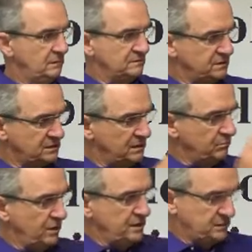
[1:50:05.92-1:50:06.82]
They just
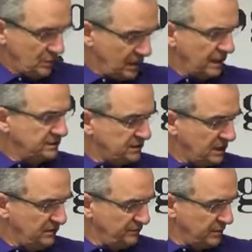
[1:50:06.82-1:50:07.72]
embrace, well, I got
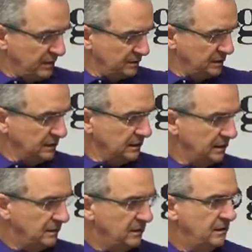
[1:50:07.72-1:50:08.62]
saved back then
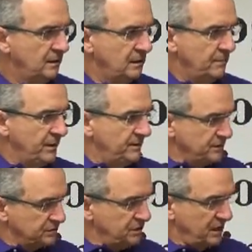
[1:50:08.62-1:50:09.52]
but
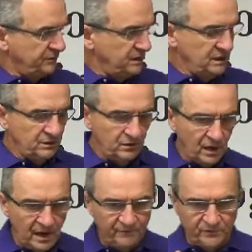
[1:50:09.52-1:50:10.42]
there's nothing in their
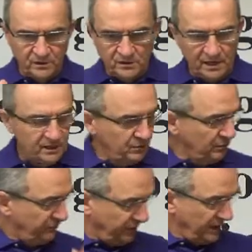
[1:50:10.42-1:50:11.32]
life today to
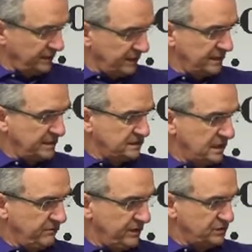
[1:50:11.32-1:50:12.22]
reflect that that
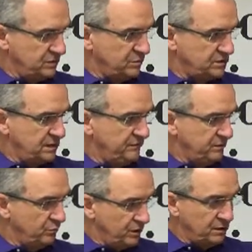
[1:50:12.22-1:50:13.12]
salvation was
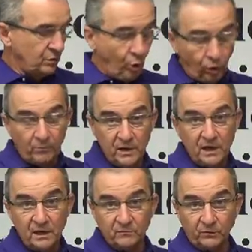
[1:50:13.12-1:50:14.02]
even real or
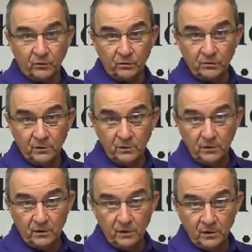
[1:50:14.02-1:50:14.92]
meaningful
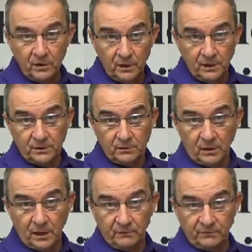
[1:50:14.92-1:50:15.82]
in their
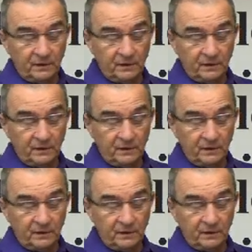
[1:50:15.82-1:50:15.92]
life.